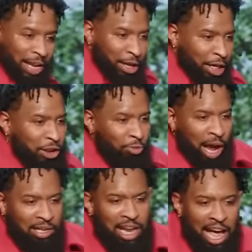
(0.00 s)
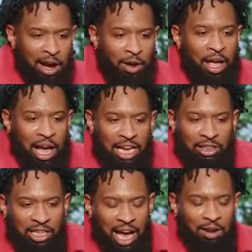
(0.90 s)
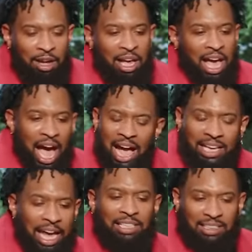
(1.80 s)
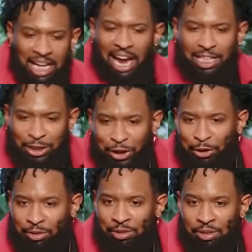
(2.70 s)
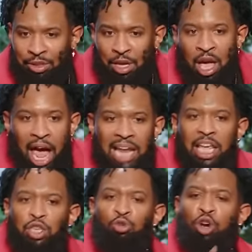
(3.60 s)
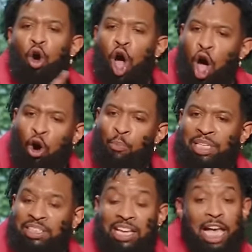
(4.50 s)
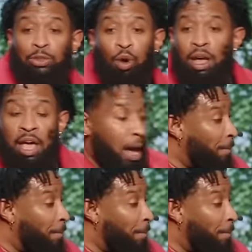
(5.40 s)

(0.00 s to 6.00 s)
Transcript: I look at you right now and shout, I can't stand you and then you go home and say, guess what?